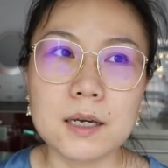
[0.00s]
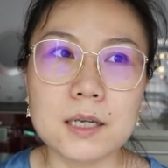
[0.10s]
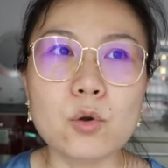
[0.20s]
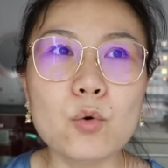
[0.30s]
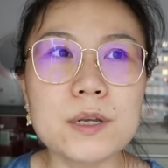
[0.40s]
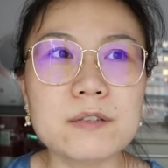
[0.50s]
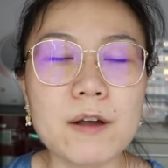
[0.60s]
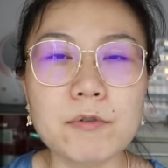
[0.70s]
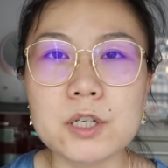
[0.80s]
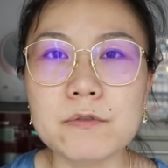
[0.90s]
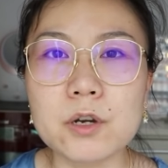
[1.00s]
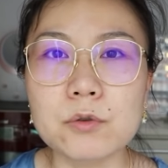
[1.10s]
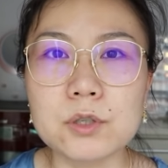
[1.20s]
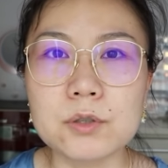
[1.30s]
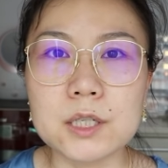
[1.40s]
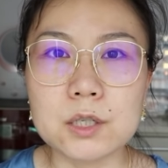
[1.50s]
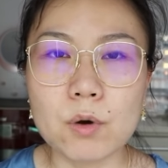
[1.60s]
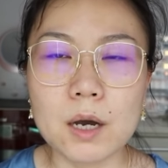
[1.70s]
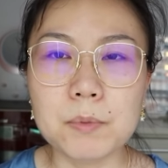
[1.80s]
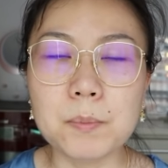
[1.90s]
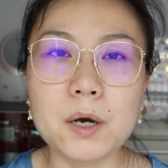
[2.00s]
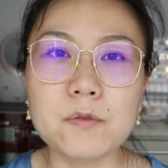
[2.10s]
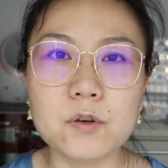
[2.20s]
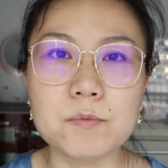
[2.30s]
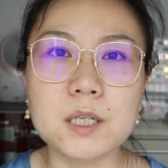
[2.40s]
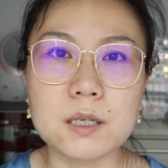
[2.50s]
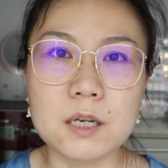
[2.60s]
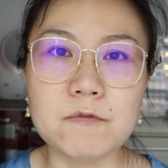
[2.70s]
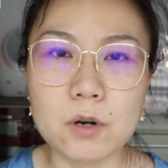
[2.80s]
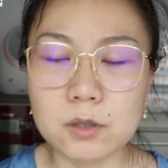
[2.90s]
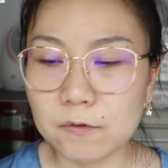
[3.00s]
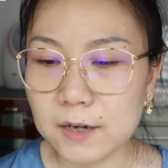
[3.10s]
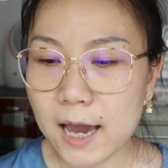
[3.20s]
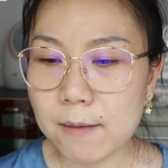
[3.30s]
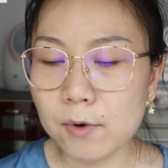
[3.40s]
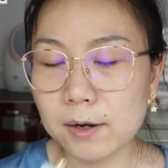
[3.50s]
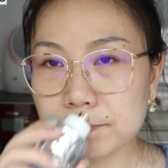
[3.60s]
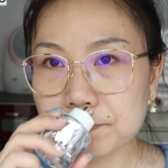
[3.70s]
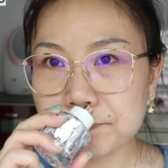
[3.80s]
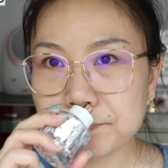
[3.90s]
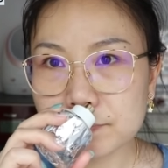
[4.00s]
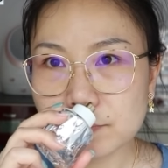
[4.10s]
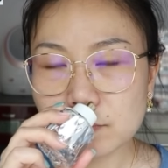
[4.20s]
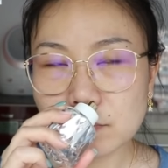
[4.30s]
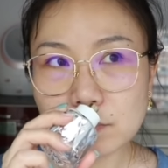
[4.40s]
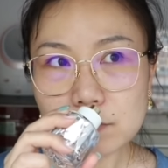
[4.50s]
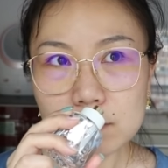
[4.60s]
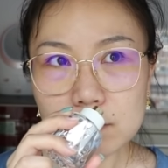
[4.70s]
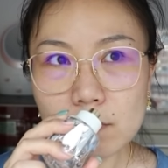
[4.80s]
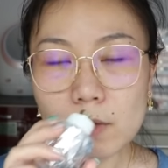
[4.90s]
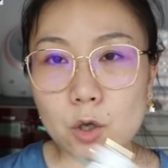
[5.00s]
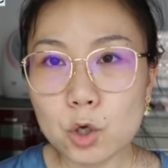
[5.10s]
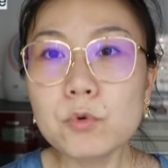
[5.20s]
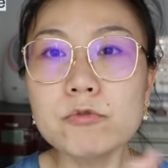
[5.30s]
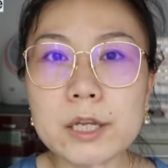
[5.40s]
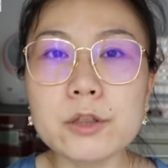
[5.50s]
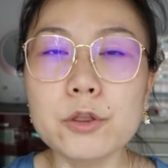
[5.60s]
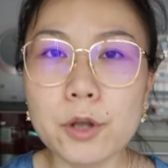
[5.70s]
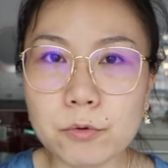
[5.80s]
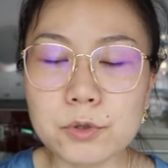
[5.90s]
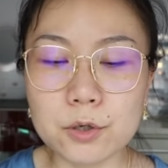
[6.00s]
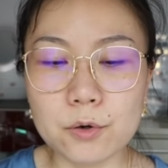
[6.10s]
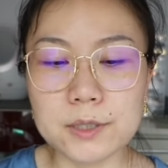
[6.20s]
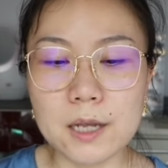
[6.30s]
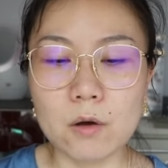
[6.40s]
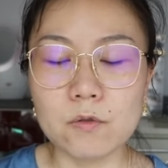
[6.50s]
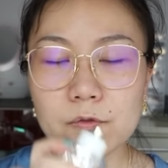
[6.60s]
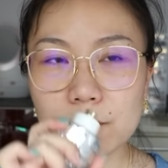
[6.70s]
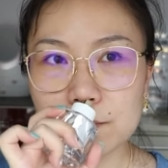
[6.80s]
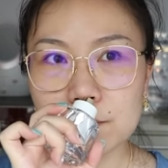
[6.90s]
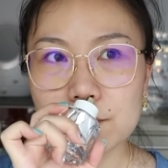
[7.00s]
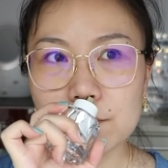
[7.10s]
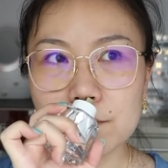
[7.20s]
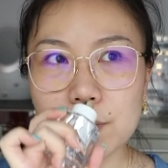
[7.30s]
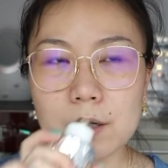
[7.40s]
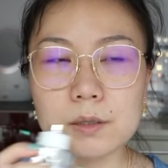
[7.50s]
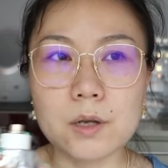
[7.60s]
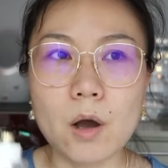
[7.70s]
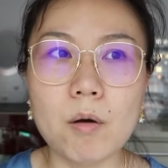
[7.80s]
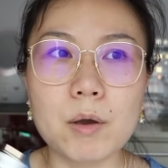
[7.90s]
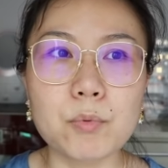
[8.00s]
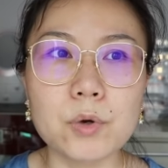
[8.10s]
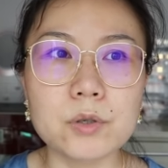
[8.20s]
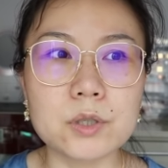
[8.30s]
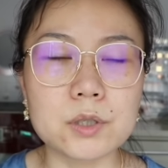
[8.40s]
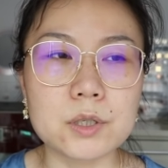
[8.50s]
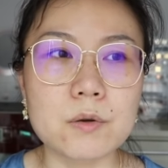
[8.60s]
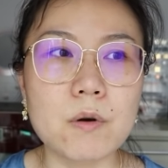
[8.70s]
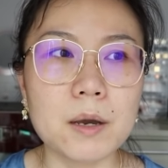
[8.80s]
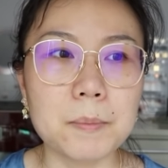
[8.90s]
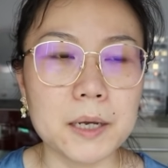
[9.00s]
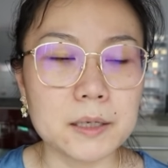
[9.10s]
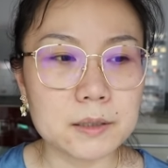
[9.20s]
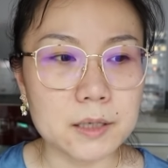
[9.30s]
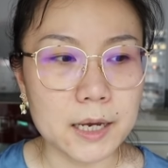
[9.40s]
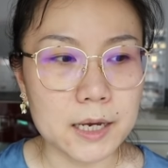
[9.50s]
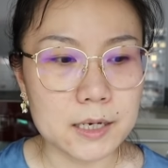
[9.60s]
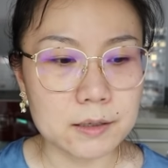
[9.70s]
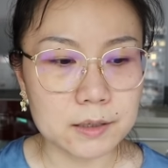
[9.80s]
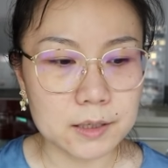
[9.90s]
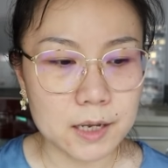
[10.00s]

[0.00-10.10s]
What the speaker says: It's always very difficult to describe a perfume in front of camera. You will read the notes yourself, but how I would describe it is